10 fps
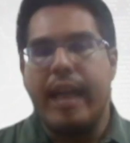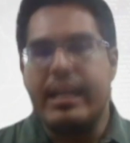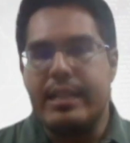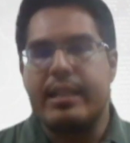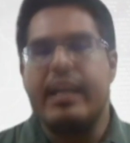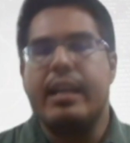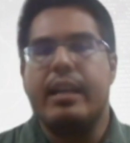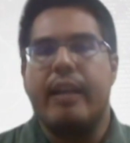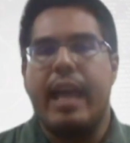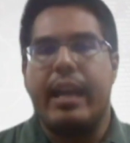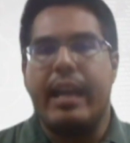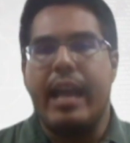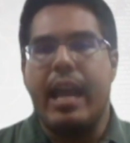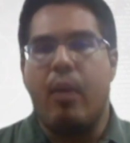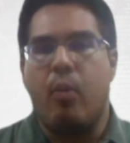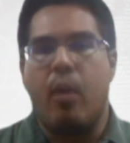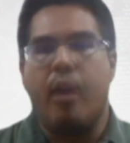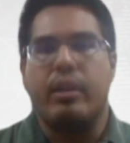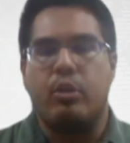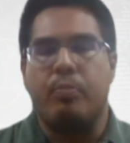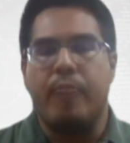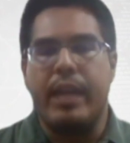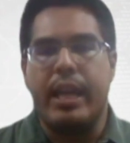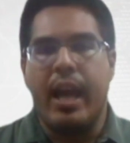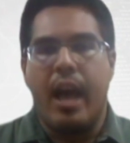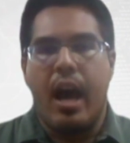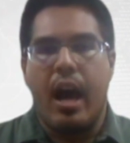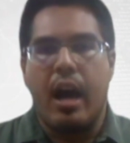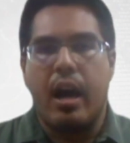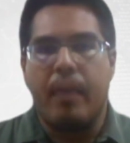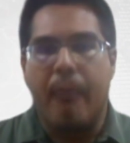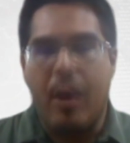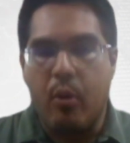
And it is clear that they want to be a